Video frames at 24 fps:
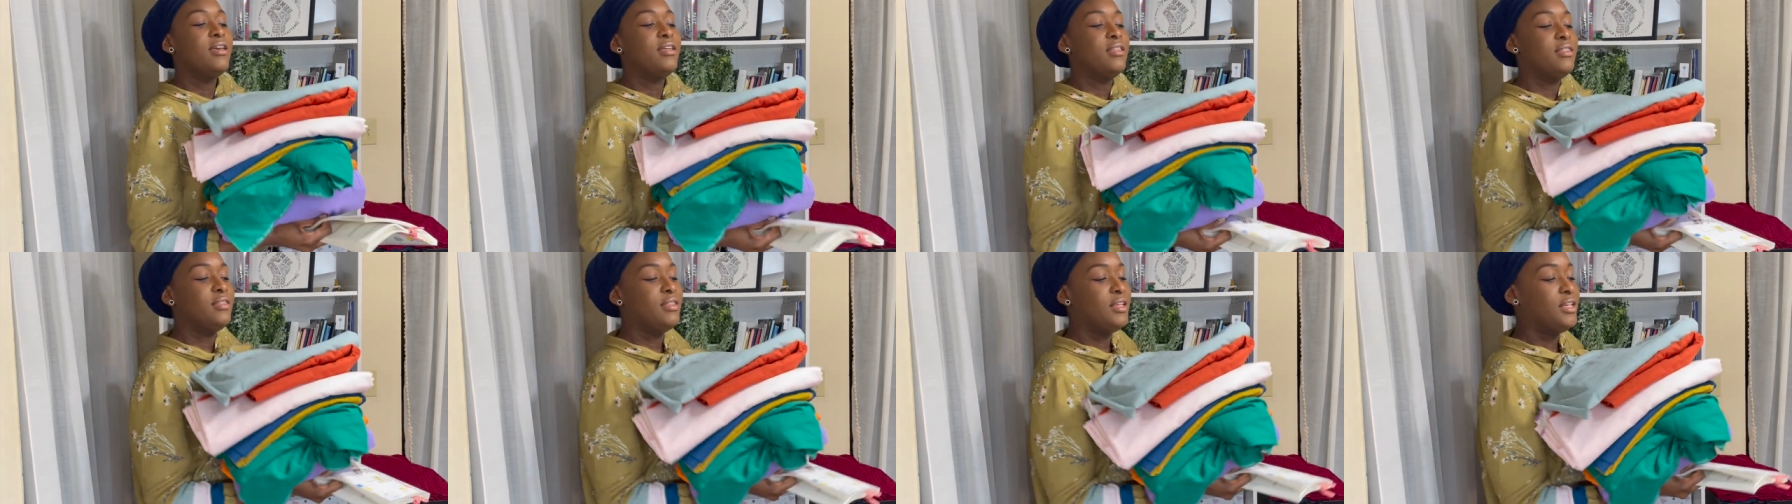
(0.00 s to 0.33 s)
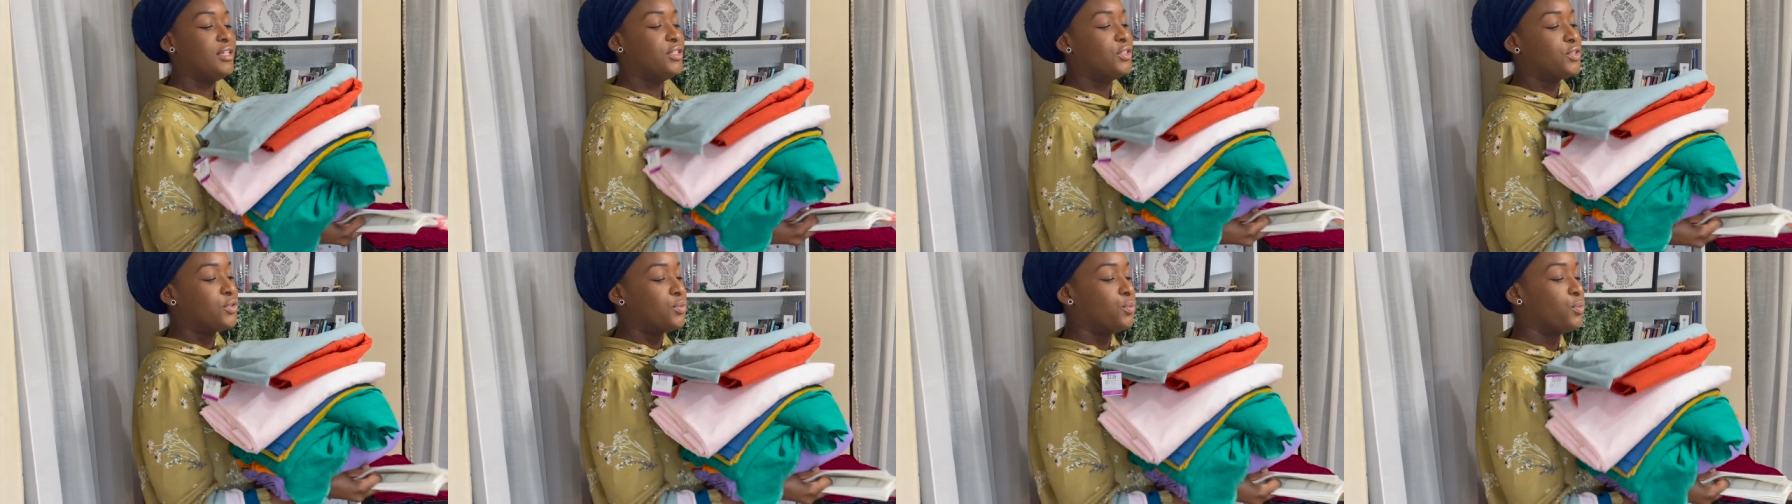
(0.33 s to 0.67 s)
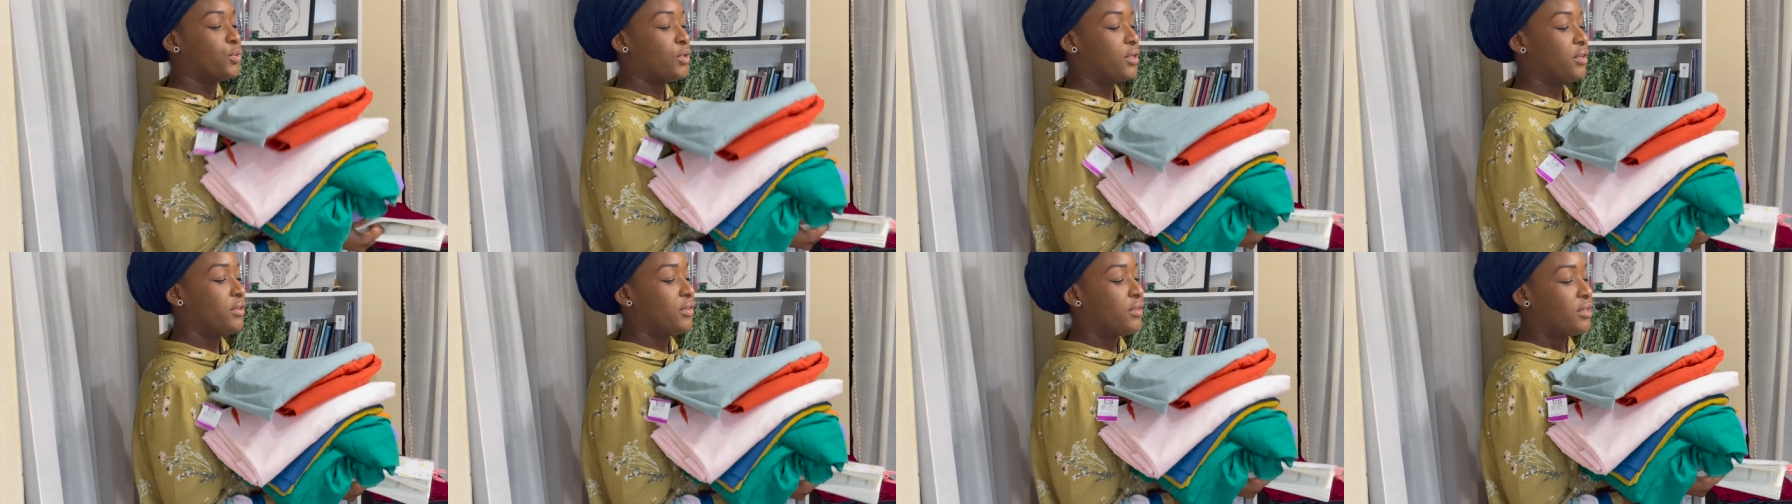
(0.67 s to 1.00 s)
these
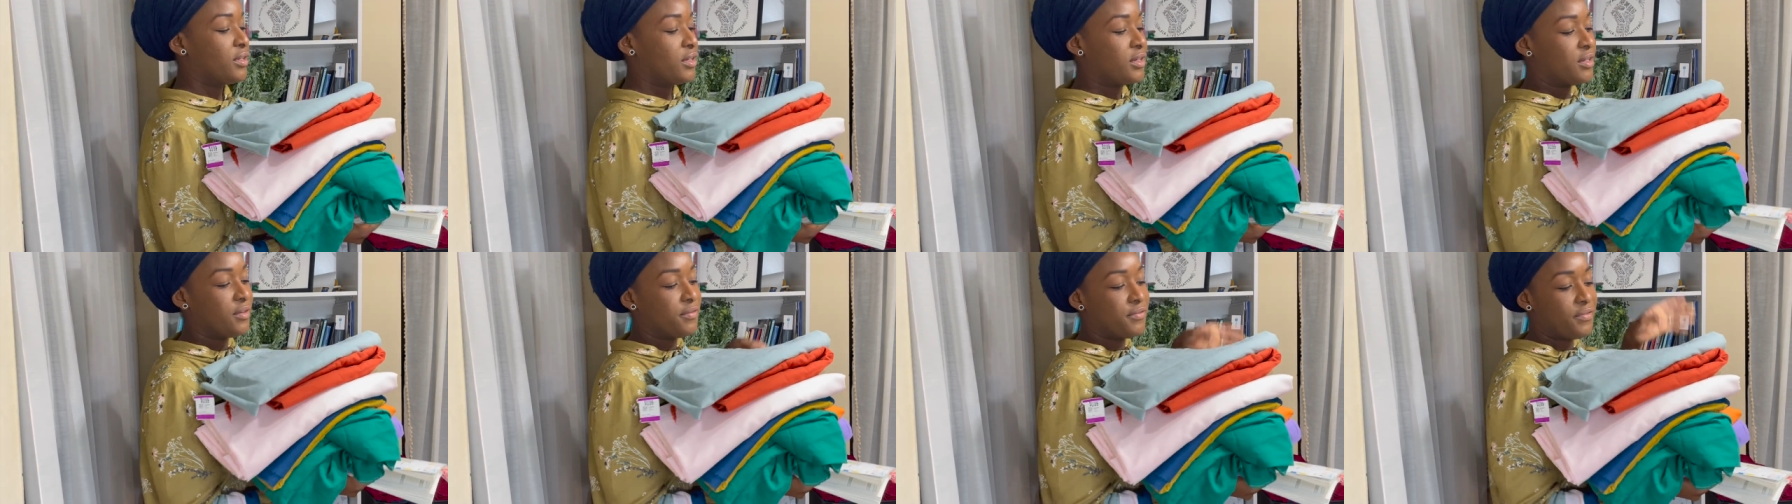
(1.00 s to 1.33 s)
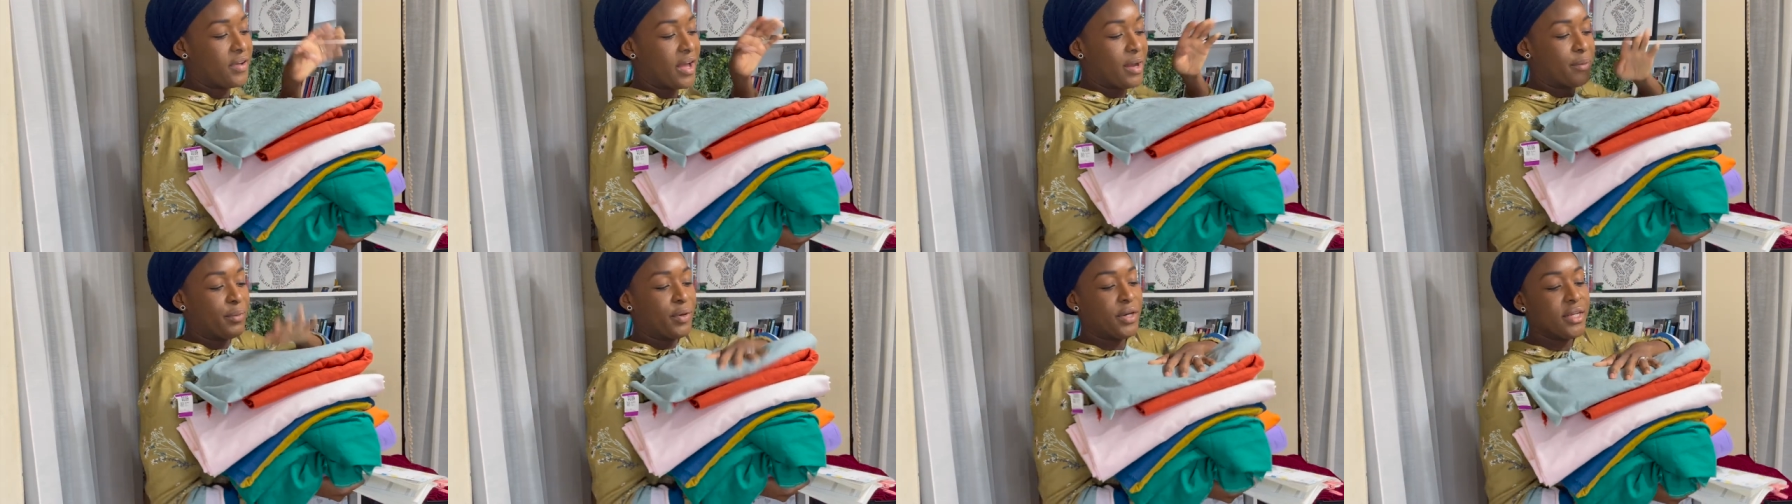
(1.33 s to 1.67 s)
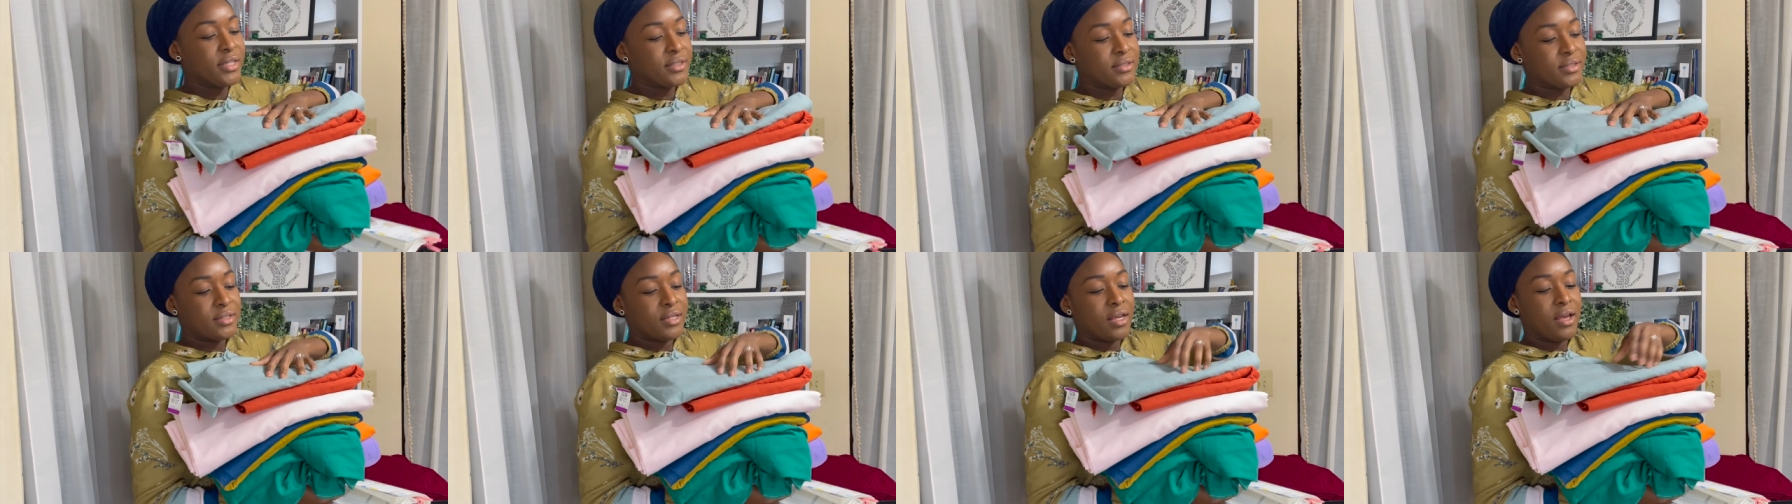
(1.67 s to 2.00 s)
were the
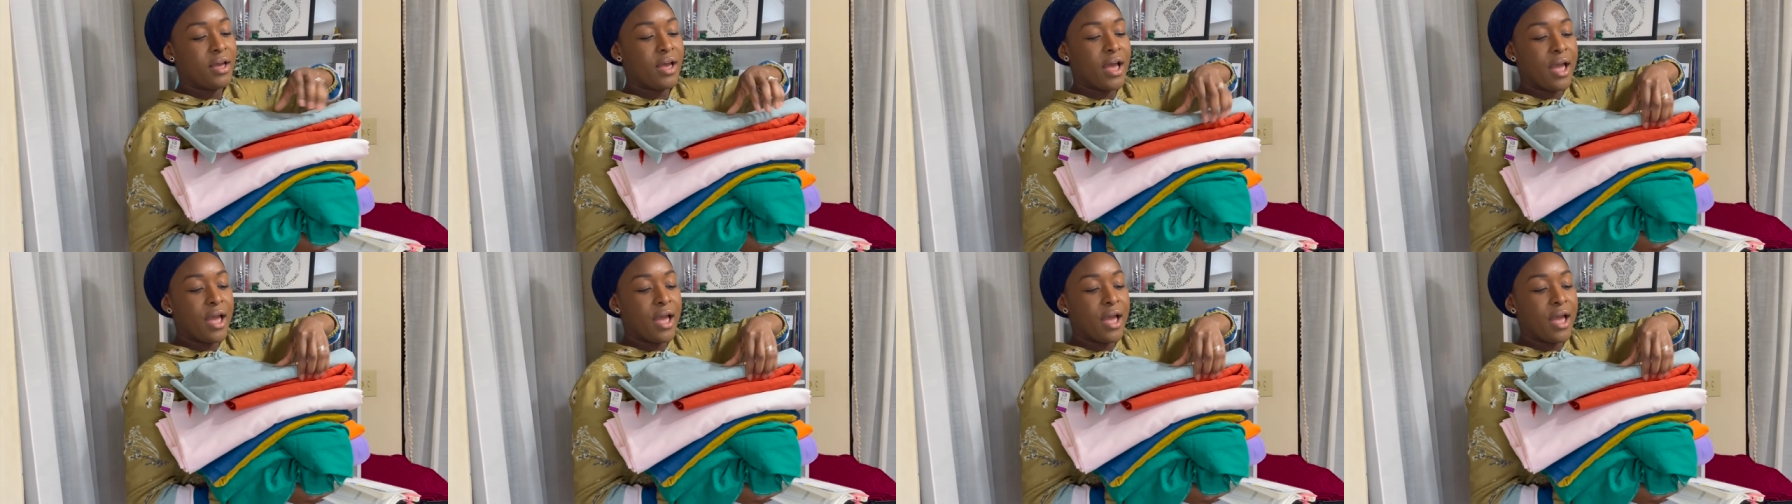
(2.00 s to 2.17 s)
fabrics.